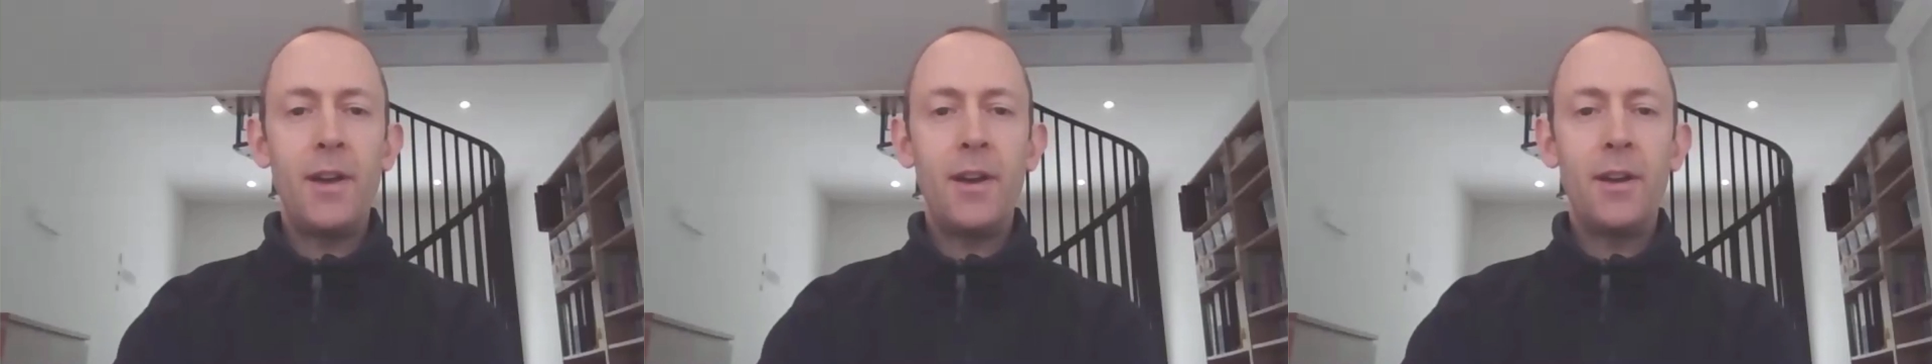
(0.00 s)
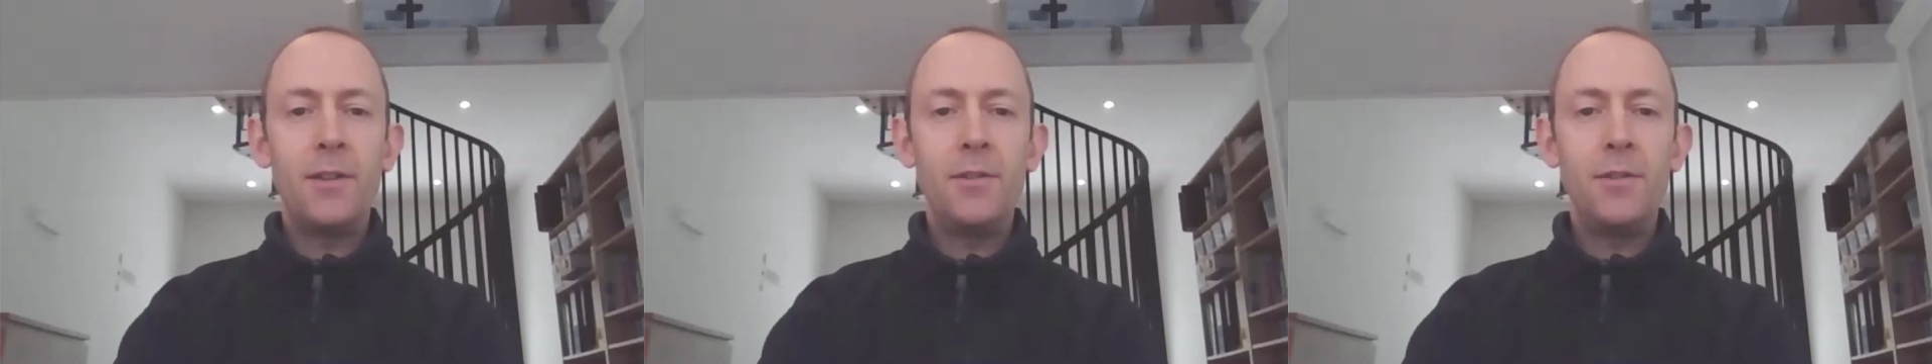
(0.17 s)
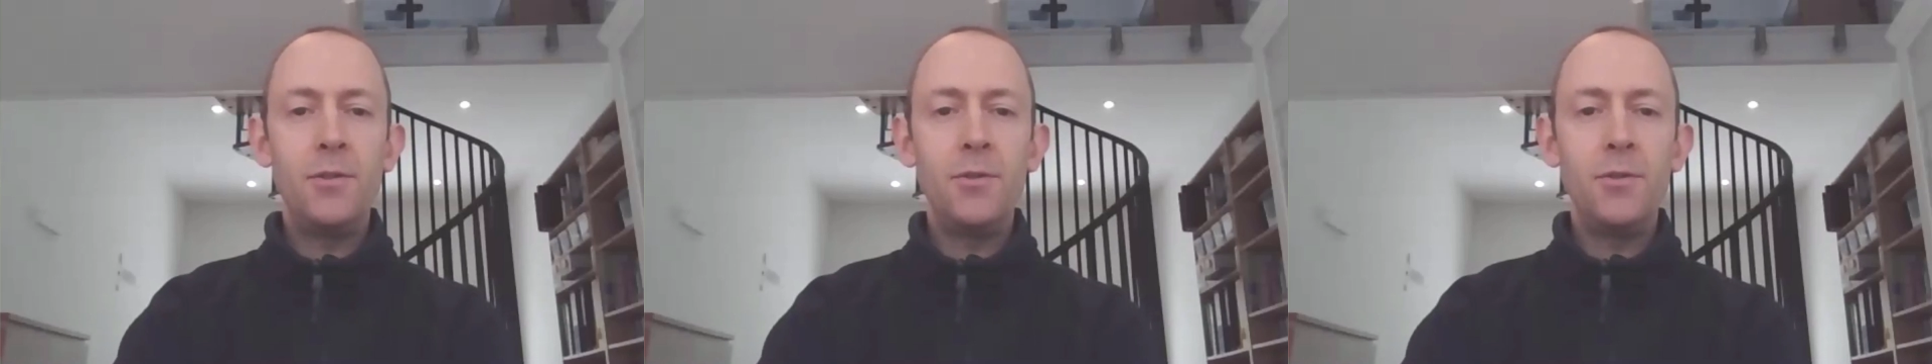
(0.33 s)

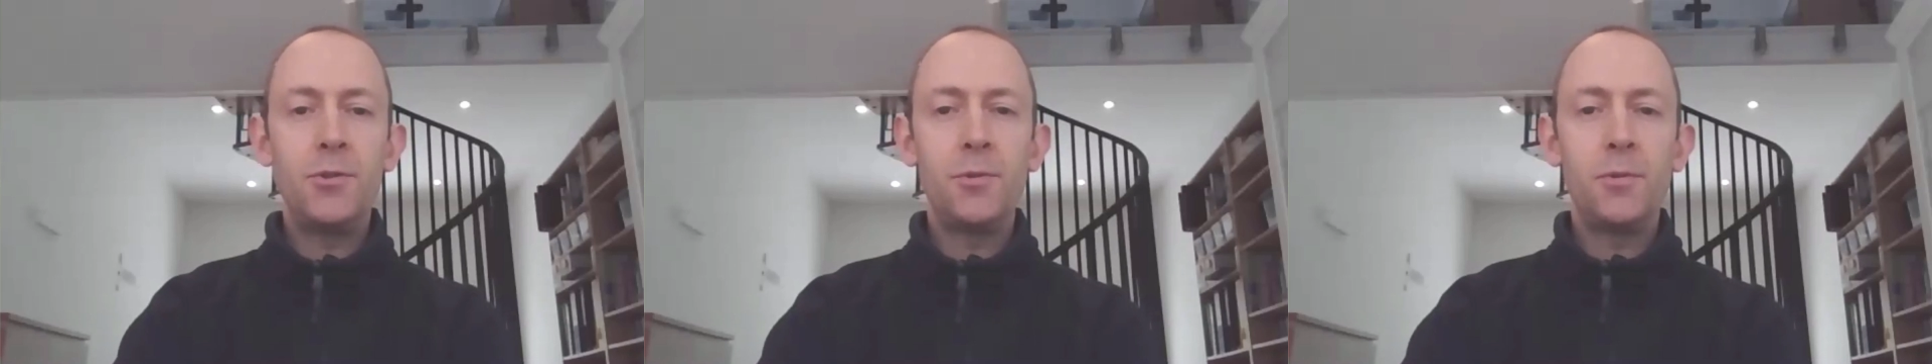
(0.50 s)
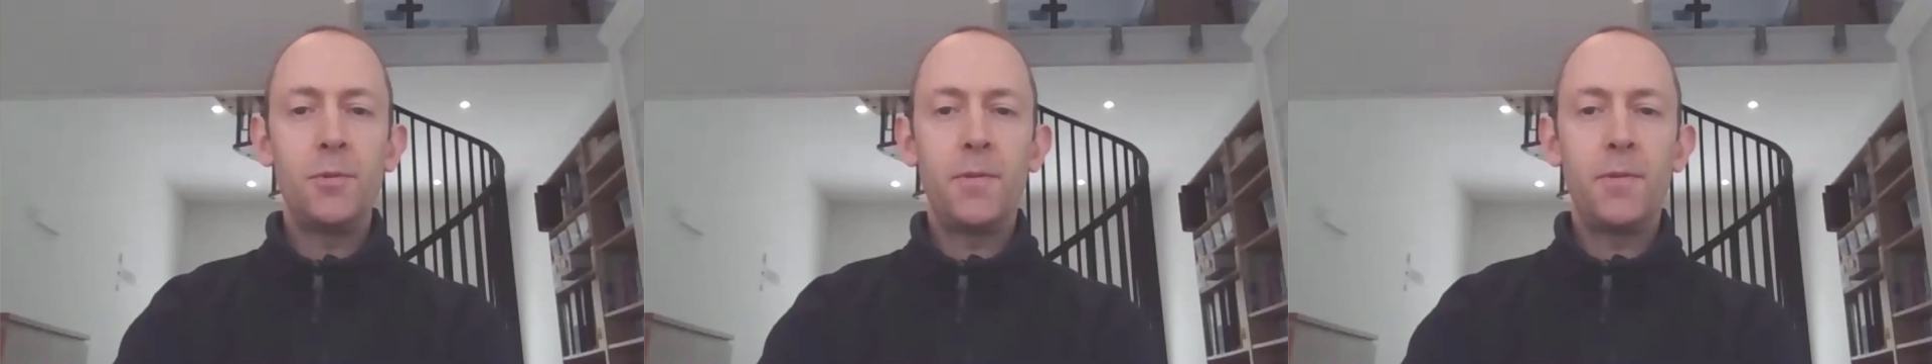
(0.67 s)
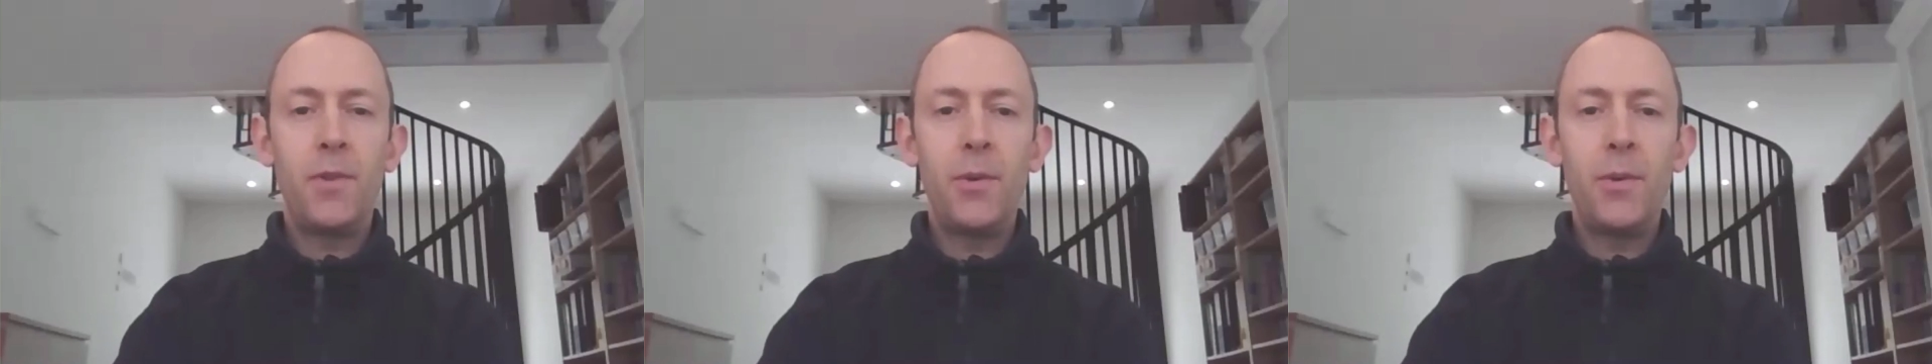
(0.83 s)
unusual
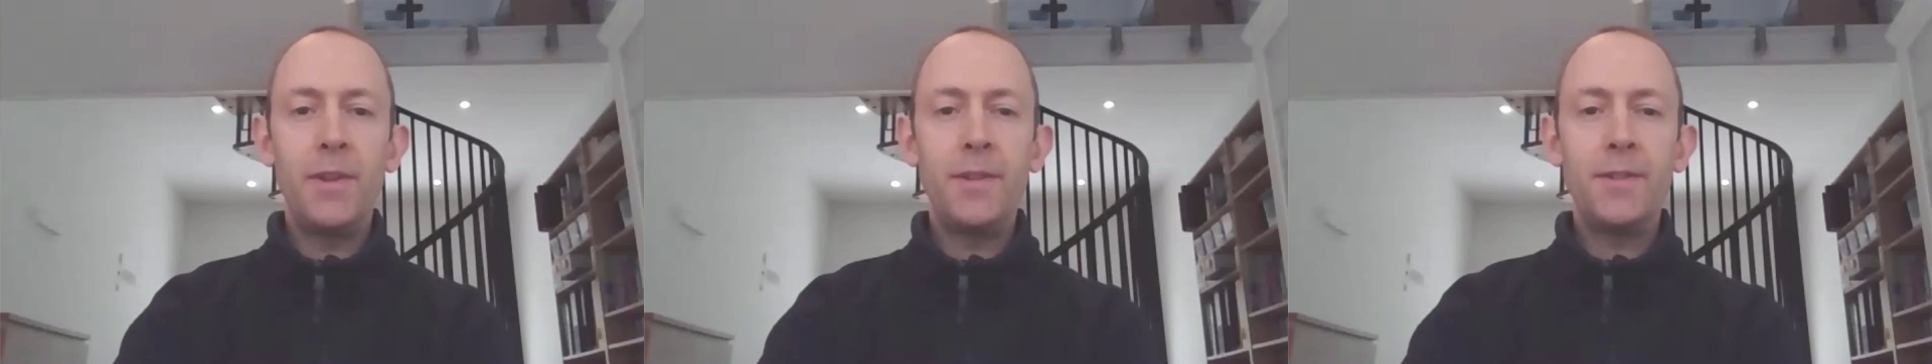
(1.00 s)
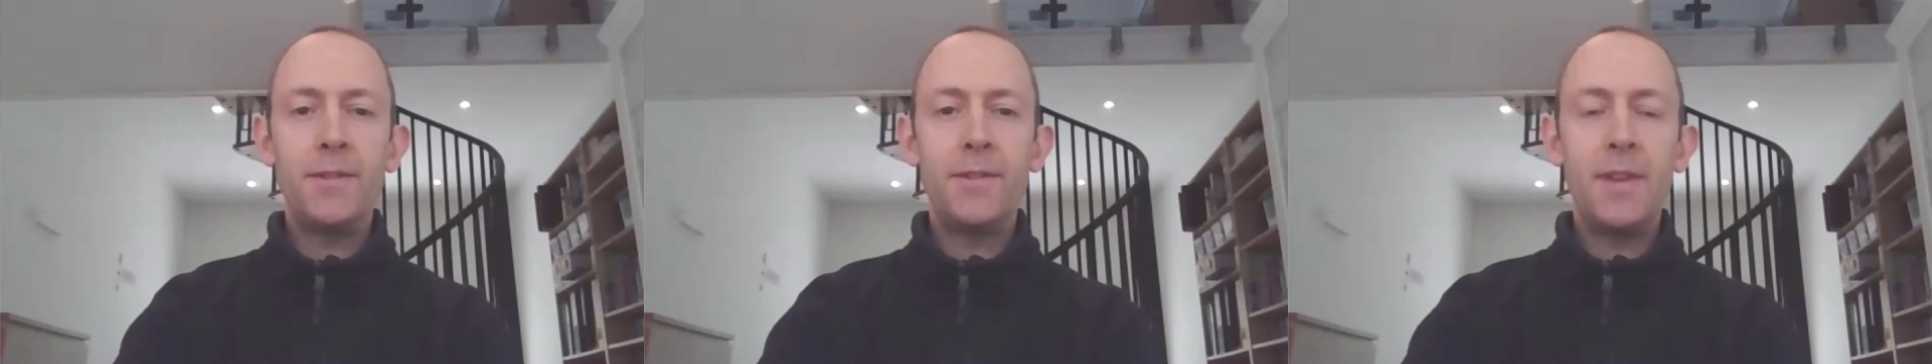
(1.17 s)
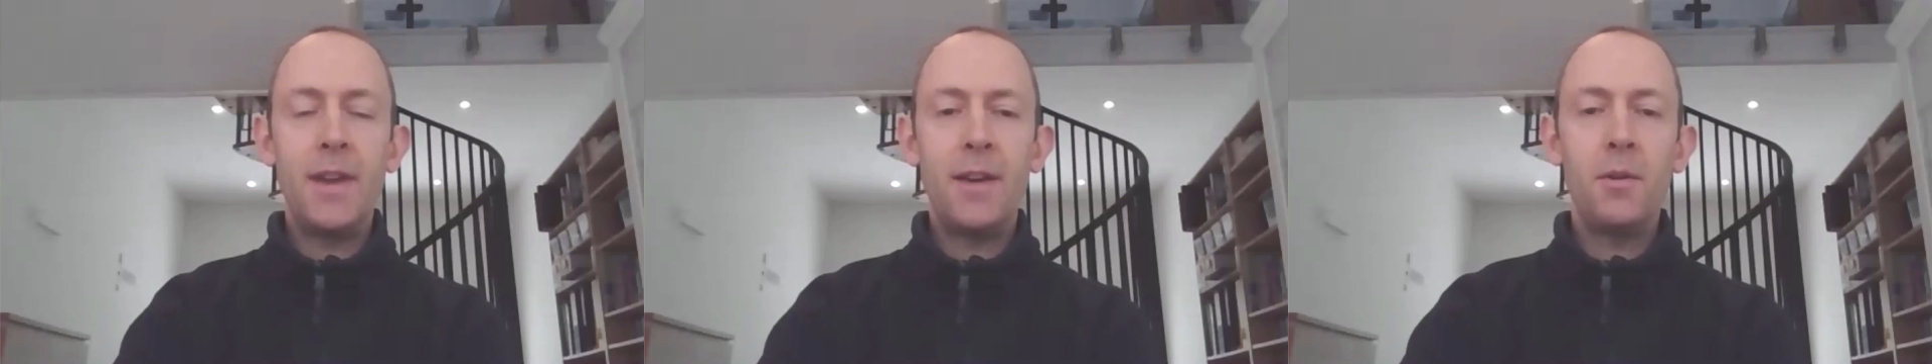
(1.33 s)

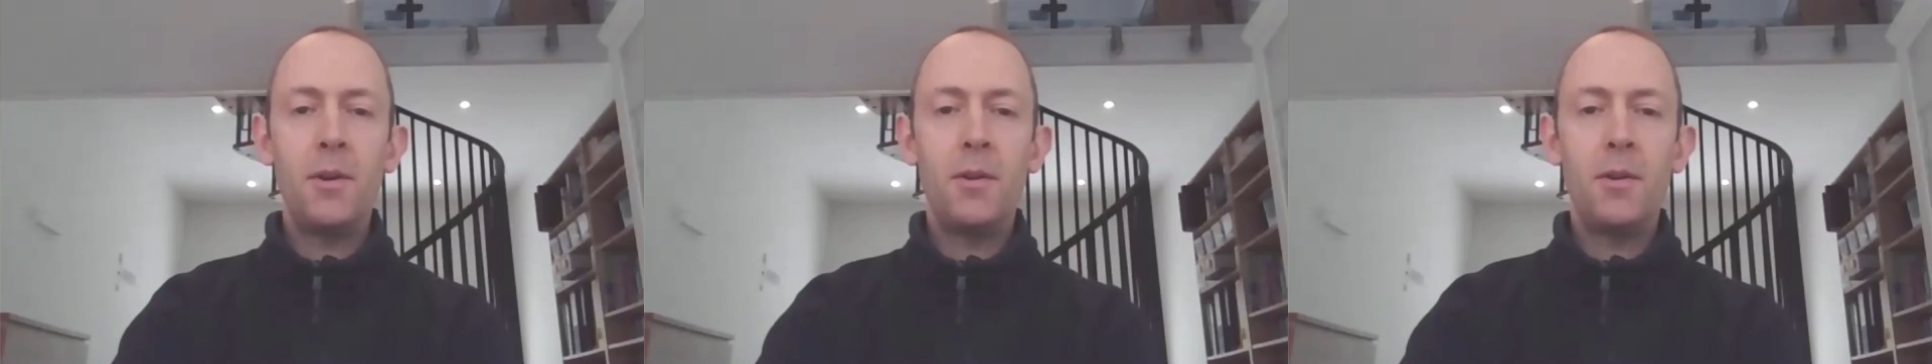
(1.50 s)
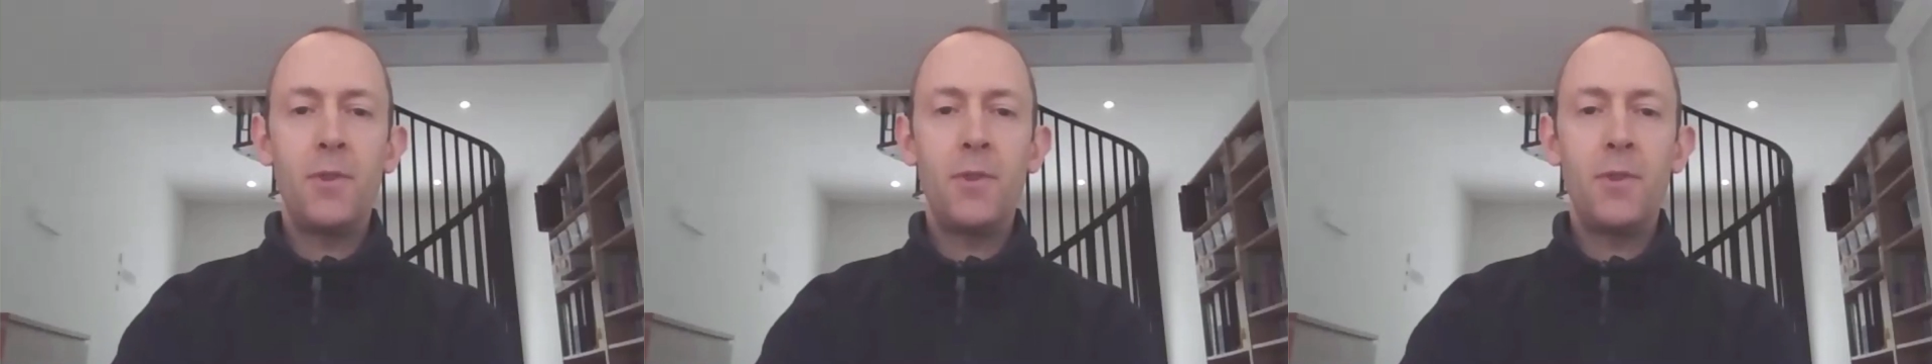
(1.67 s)
fluids that have a